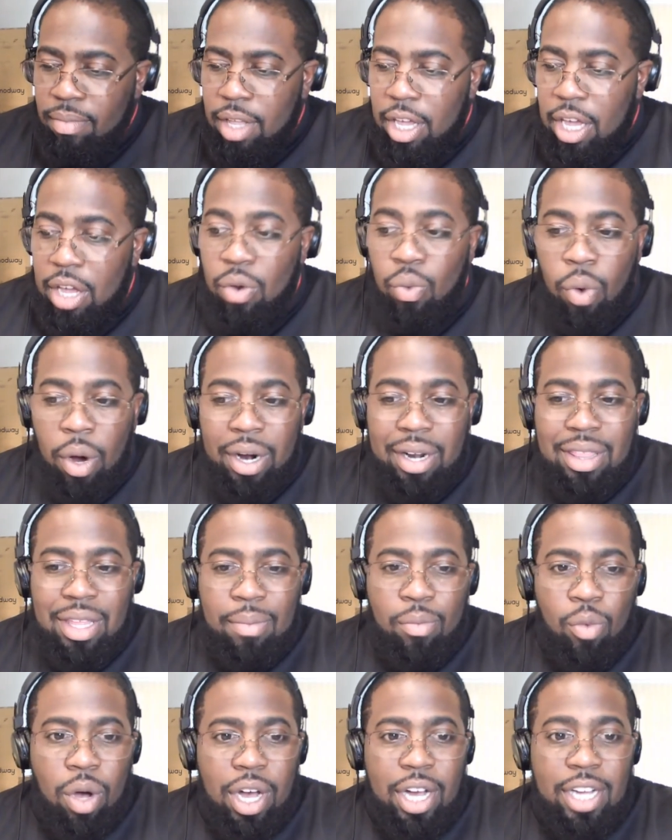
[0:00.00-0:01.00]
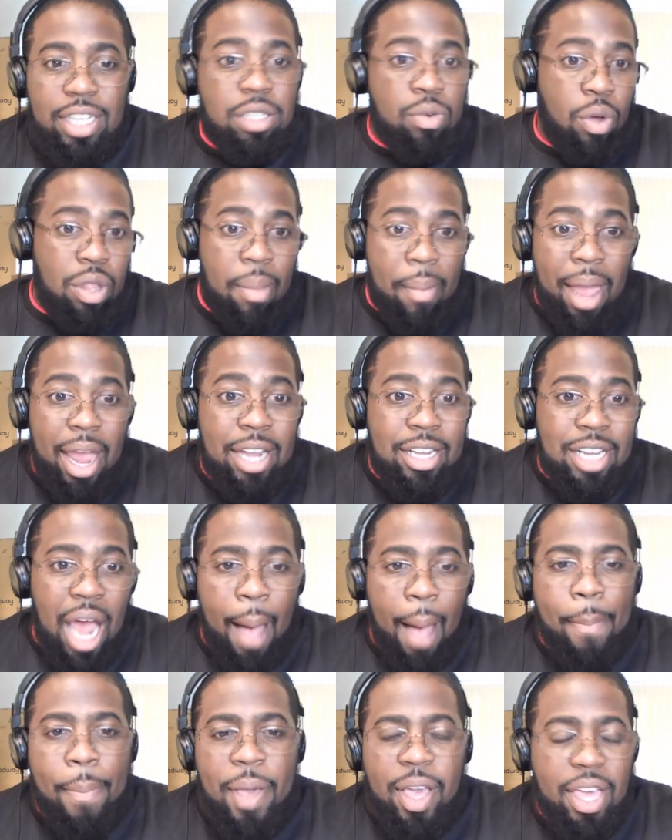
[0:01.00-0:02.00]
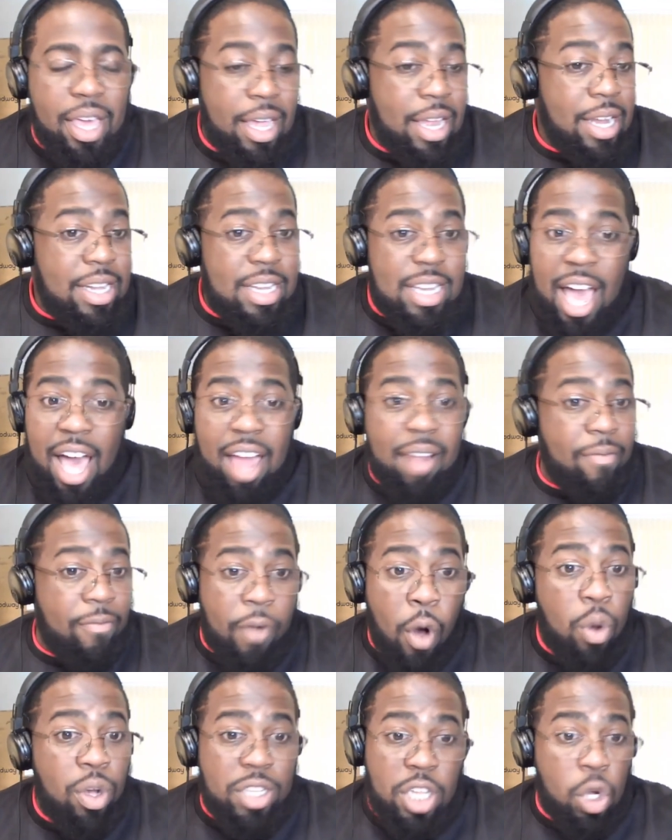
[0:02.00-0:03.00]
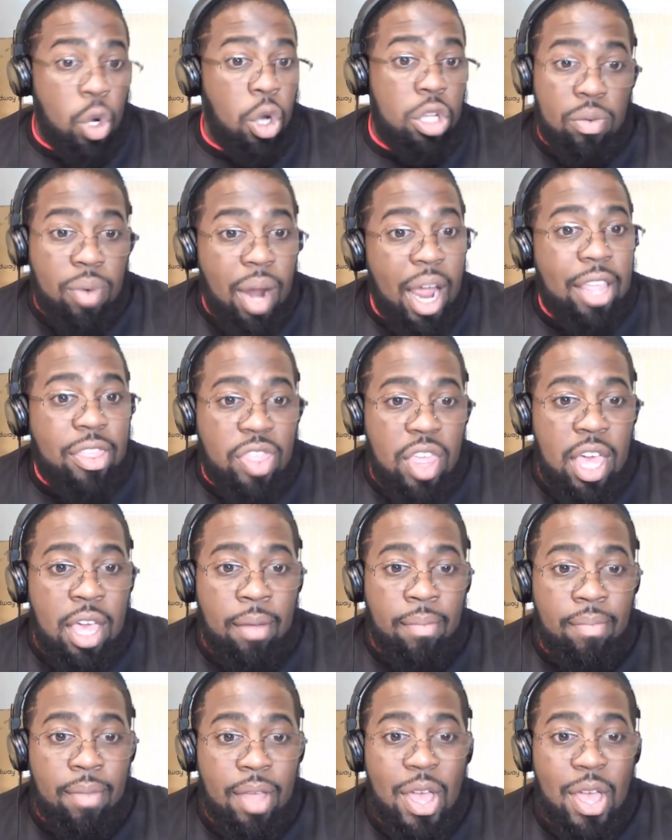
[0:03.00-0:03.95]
And one of them was, well, the main topic, not focusing on the right thing,